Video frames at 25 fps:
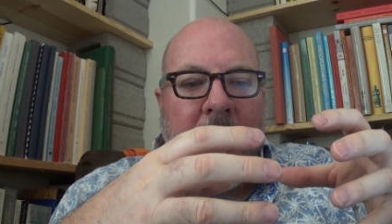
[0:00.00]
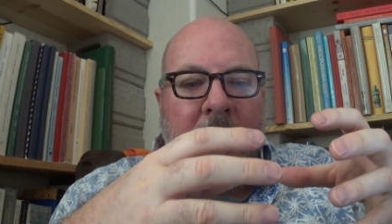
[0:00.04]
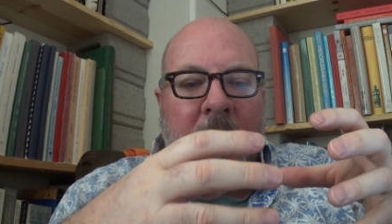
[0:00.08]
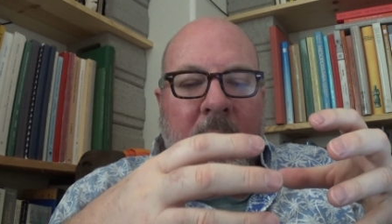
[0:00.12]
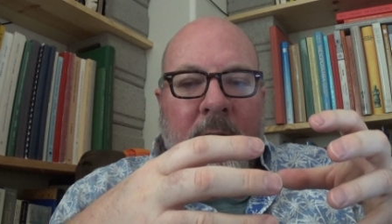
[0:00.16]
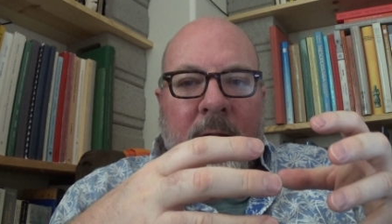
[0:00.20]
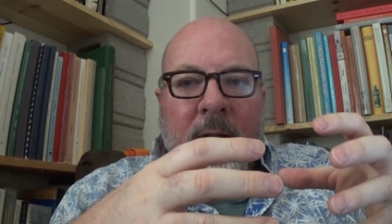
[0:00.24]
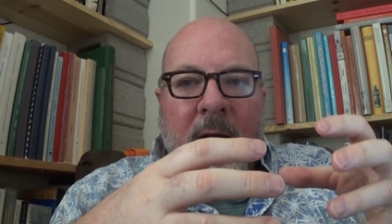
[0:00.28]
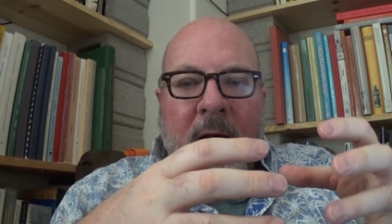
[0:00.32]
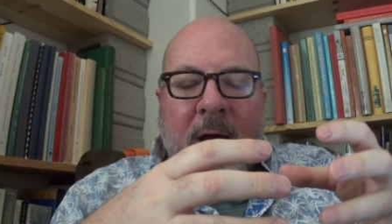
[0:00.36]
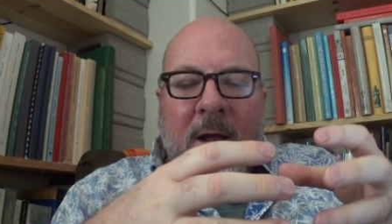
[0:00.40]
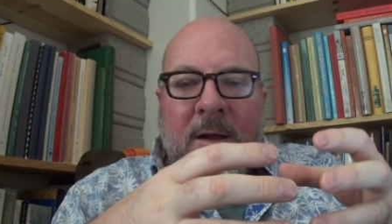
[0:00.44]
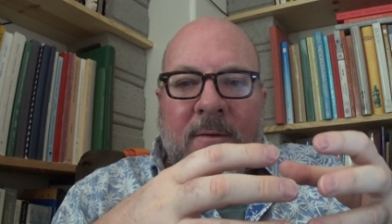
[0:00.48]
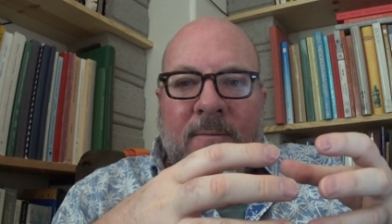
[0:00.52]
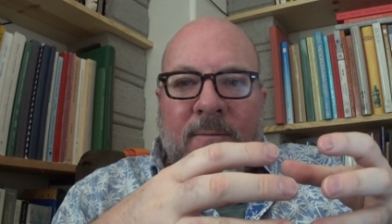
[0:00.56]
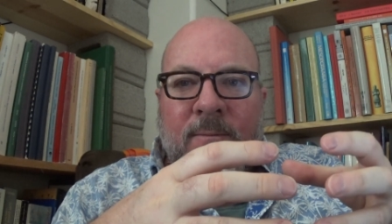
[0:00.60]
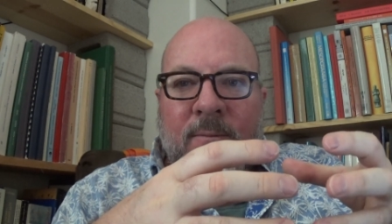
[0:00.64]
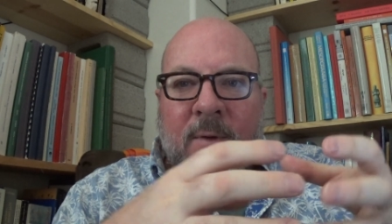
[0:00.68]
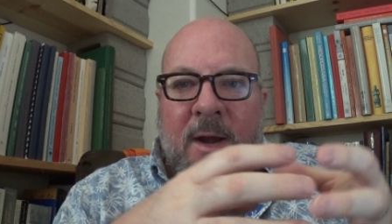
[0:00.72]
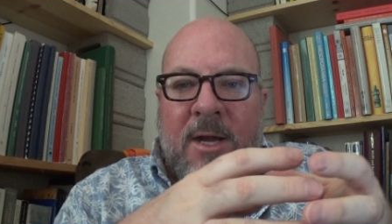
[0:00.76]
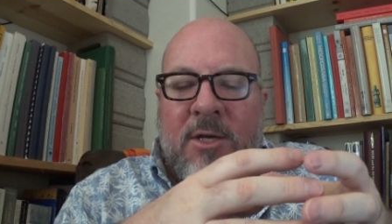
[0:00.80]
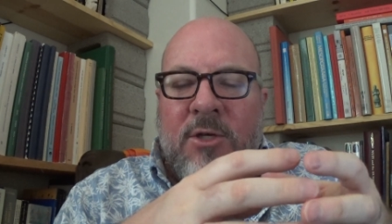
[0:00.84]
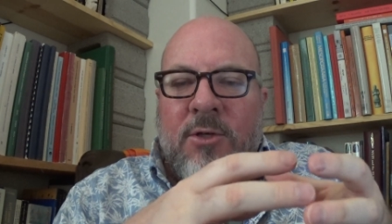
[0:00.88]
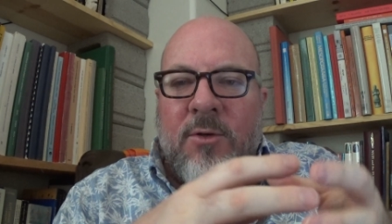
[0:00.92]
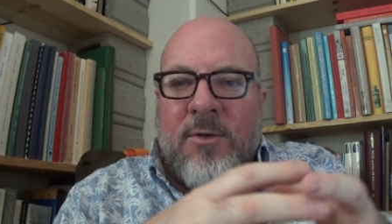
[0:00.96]
a lot of
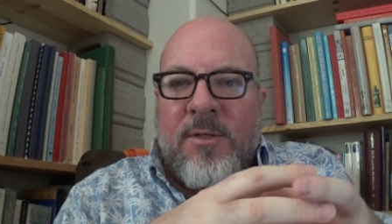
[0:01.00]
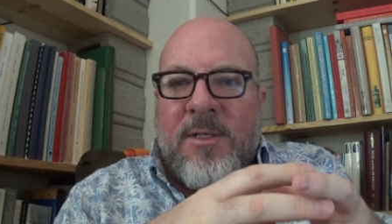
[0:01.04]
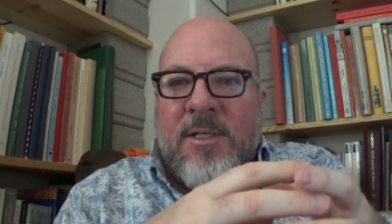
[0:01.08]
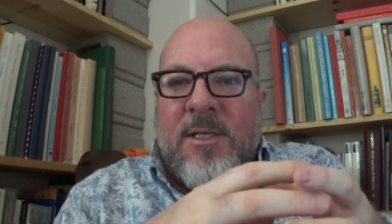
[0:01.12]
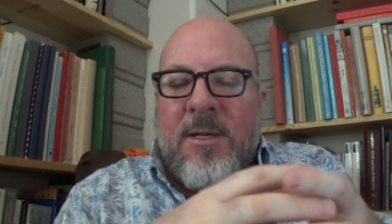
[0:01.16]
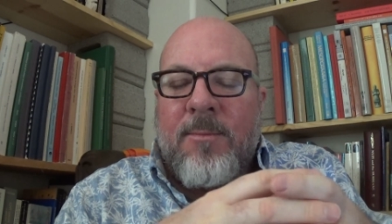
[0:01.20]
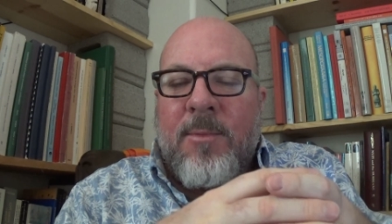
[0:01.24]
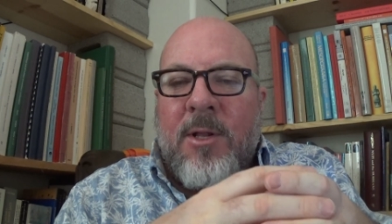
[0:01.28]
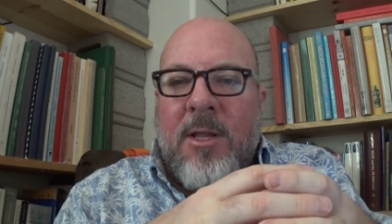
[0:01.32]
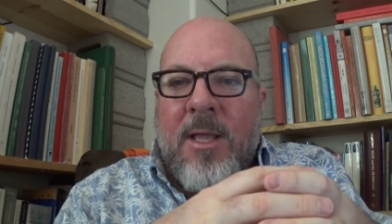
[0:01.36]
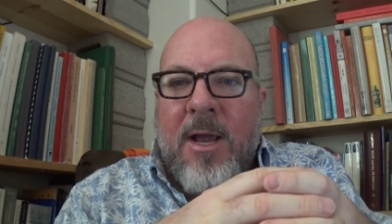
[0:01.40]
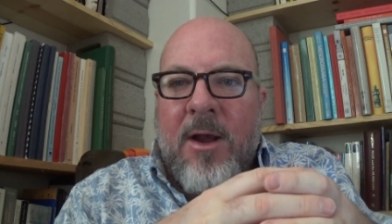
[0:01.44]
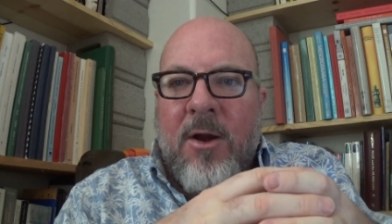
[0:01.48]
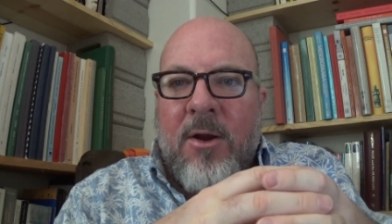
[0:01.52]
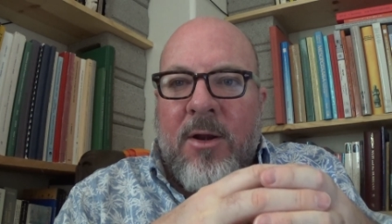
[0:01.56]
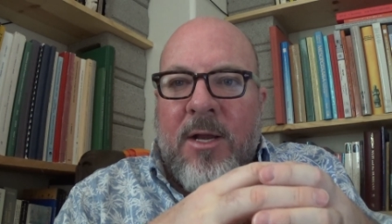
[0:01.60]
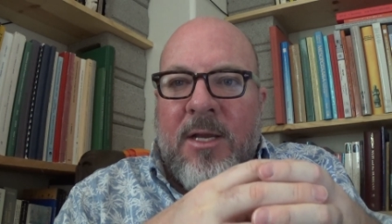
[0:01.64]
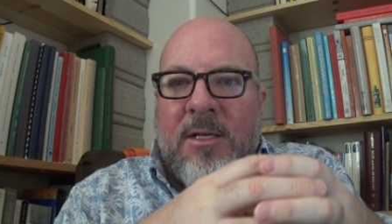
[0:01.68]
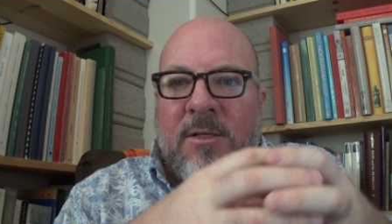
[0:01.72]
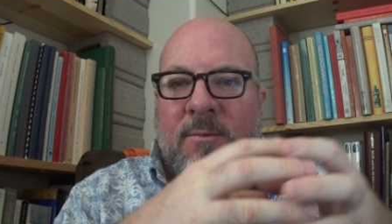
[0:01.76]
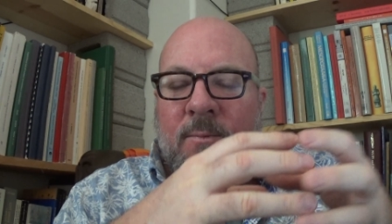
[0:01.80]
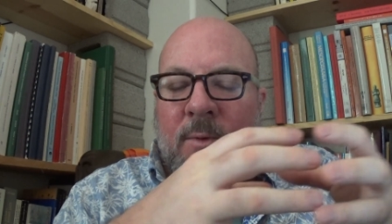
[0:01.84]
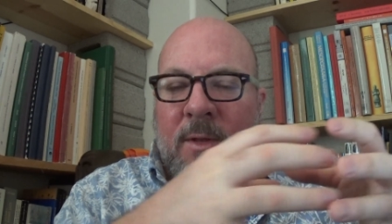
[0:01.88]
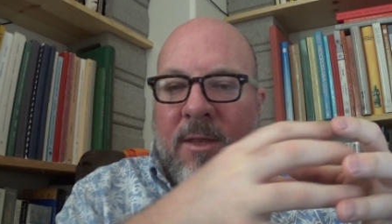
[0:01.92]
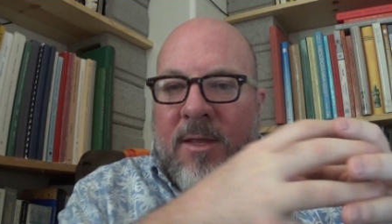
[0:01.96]
racial
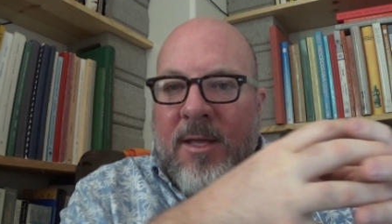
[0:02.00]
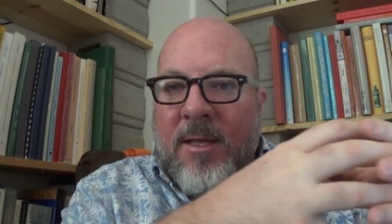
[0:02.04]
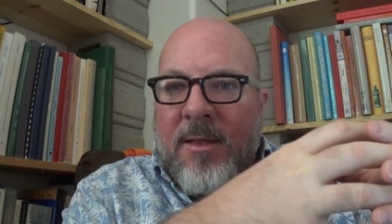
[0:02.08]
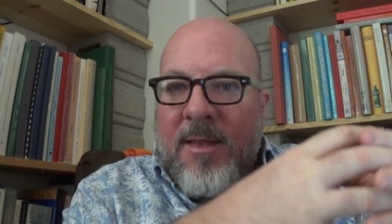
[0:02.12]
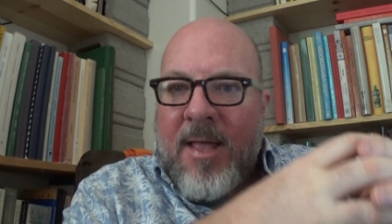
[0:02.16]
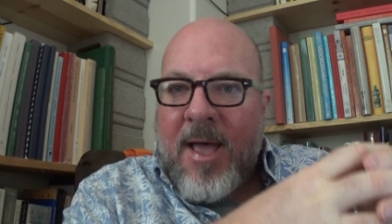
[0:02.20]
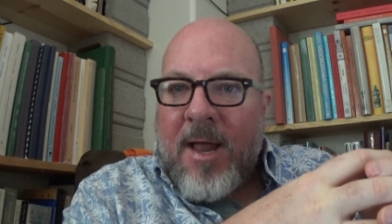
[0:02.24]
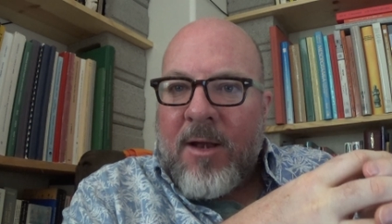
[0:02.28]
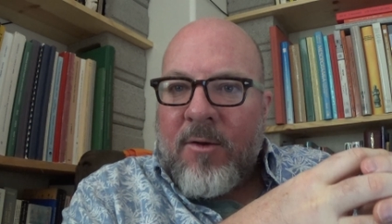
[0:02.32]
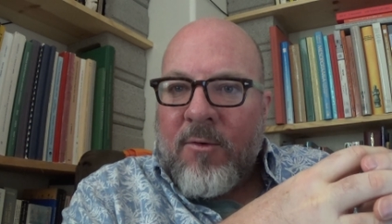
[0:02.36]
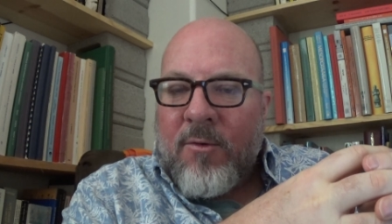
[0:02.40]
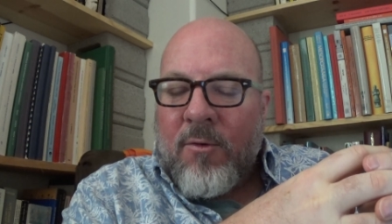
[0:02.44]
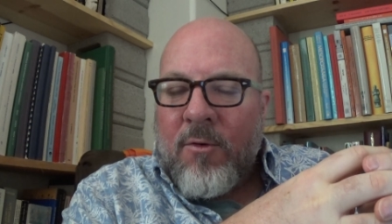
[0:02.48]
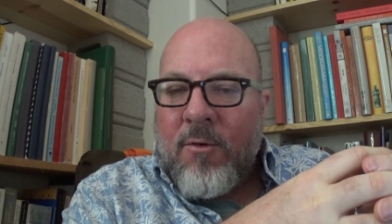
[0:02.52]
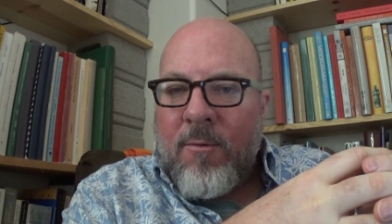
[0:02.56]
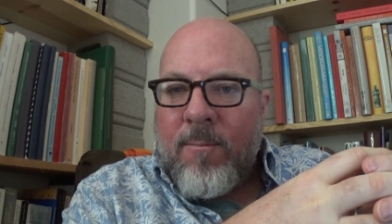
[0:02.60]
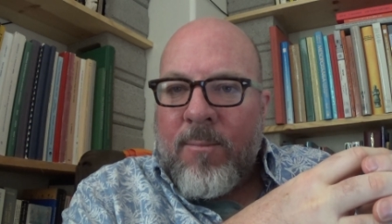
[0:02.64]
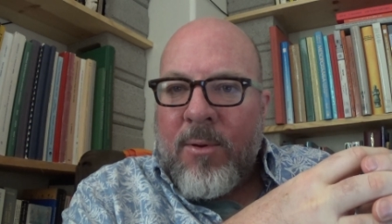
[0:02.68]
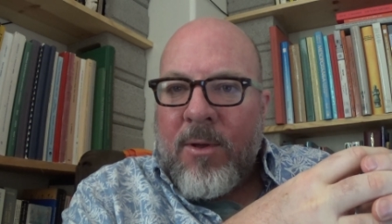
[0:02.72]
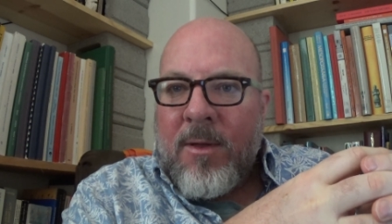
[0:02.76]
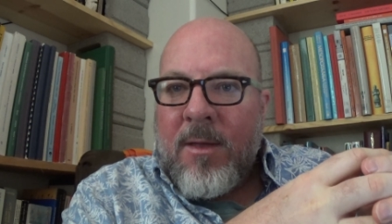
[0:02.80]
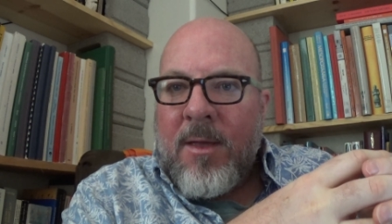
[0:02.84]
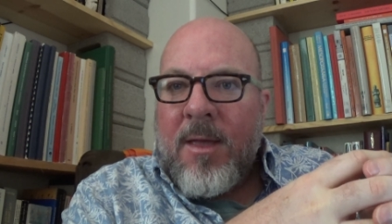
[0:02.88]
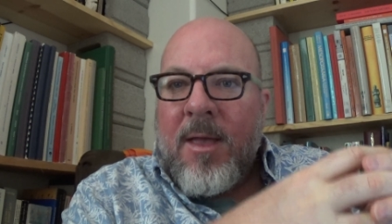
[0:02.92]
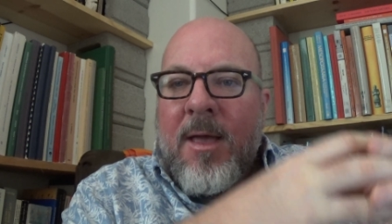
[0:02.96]
similarities within that
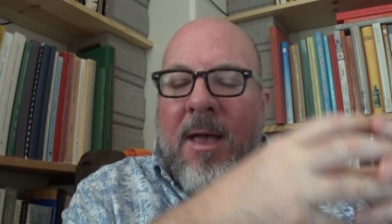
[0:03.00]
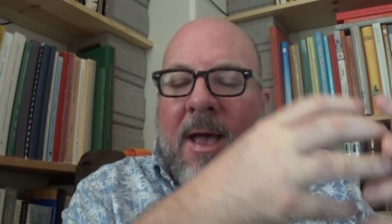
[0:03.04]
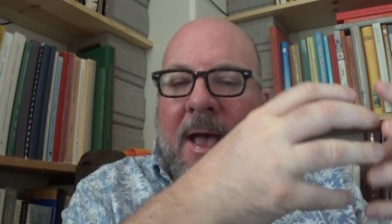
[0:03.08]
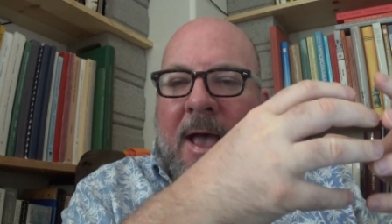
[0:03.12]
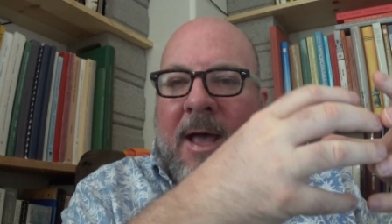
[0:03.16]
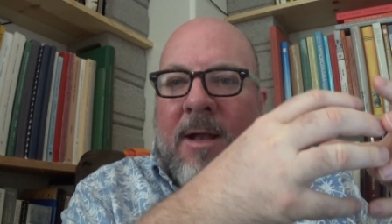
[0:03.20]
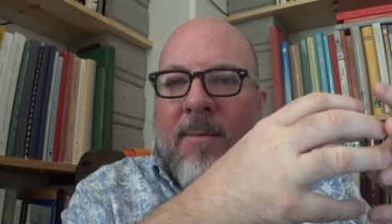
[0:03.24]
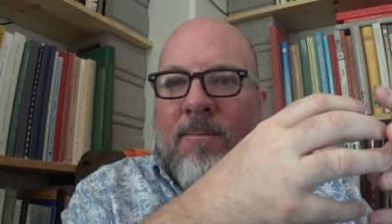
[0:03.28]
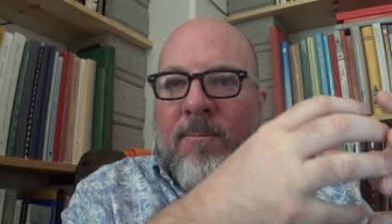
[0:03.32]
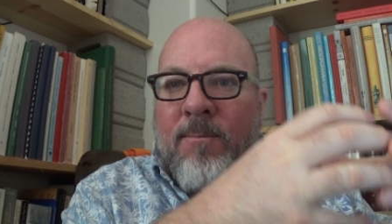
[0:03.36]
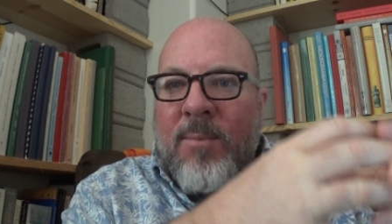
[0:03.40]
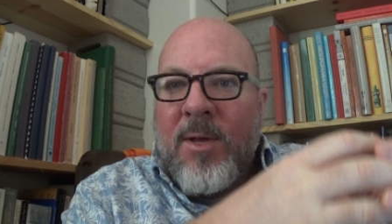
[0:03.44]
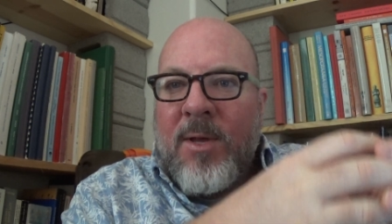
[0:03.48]
group and